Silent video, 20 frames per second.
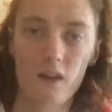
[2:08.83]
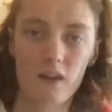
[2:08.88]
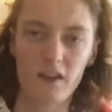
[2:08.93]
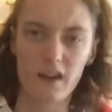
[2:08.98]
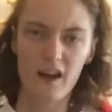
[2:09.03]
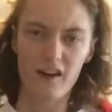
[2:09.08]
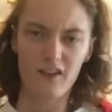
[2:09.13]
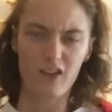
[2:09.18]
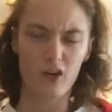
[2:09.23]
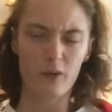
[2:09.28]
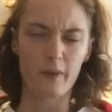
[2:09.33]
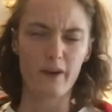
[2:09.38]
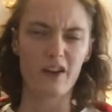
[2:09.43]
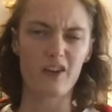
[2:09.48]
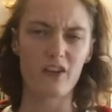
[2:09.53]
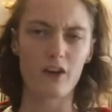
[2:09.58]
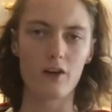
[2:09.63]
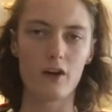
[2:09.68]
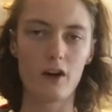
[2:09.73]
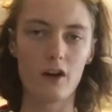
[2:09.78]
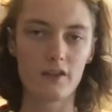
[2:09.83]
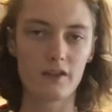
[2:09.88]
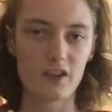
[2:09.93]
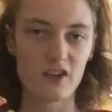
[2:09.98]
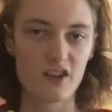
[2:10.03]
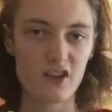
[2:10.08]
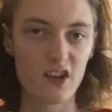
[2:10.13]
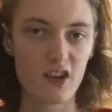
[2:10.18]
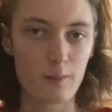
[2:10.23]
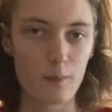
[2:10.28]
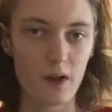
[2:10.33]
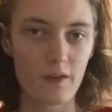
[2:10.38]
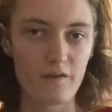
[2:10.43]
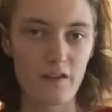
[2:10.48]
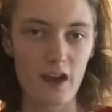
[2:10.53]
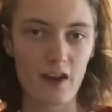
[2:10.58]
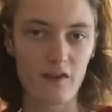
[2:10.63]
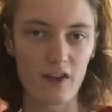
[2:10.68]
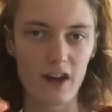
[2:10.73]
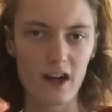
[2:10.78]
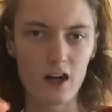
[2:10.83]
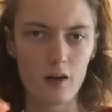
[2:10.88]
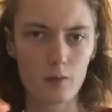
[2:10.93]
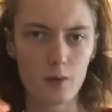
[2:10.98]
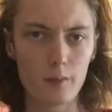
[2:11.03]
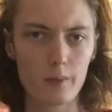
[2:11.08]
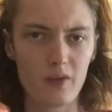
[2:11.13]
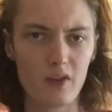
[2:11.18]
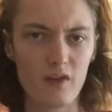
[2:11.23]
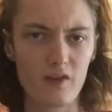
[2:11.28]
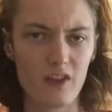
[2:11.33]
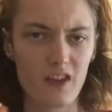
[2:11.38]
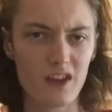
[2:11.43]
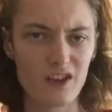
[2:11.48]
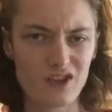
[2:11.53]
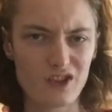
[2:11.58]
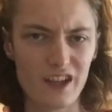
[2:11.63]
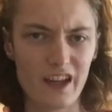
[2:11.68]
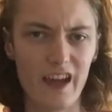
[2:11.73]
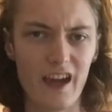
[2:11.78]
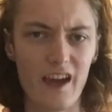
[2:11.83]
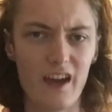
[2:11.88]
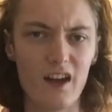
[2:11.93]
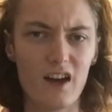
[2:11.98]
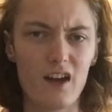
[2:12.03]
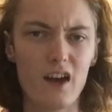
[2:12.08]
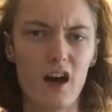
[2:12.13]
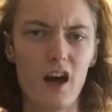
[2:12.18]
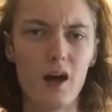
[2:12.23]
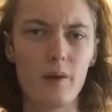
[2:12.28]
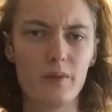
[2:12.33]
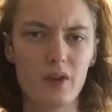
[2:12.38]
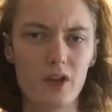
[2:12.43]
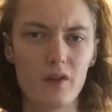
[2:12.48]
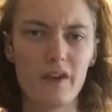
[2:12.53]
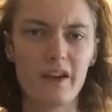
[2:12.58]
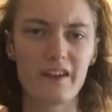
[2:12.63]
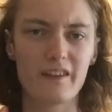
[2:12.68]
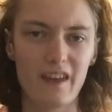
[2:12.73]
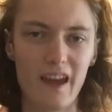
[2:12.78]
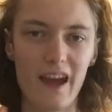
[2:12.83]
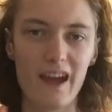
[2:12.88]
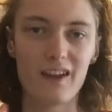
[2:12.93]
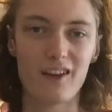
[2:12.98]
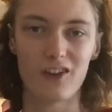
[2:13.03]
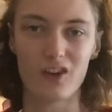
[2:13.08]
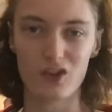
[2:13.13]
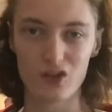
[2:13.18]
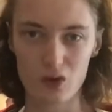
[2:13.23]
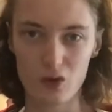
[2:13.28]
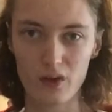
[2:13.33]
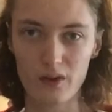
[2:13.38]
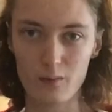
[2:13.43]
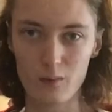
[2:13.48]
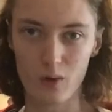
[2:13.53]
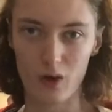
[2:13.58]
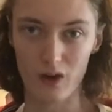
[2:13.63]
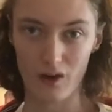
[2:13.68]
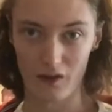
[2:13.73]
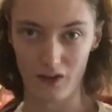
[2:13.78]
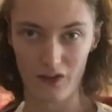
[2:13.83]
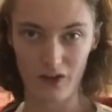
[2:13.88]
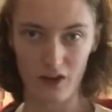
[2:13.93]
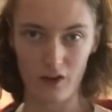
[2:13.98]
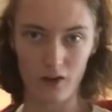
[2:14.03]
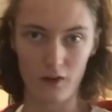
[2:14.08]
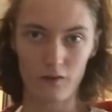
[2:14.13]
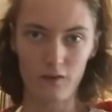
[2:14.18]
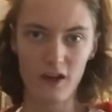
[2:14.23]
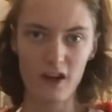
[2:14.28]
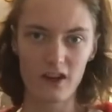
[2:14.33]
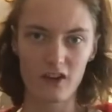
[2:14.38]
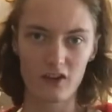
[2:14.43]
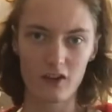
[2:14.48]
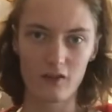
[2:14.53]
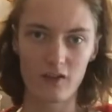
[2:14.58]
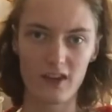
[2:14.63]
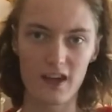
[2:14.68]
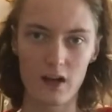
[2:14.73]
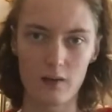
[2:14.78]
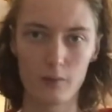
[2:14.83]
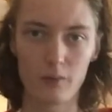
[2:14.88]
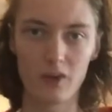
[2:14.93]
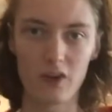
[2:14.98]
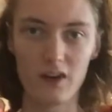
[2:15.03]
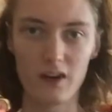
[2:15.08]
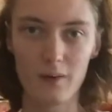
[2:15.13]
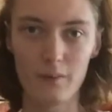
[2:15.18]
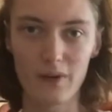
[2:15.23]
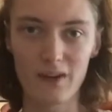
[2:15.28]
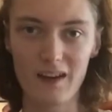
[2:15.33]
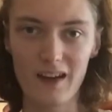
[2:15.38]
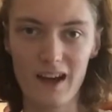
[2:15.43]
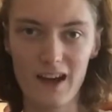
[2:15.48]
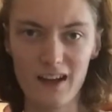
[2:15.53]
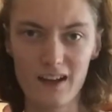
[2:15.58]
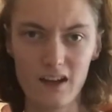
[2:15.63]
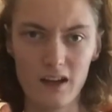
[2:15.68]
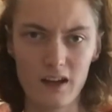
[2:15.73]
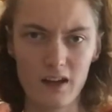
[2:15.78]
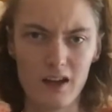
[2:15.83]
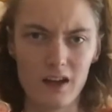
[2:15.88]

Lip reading: Now, as it's been so hard to choose my favourite albums of this year, I'm doing 10 as a joint one. So the first of the albums at number 10.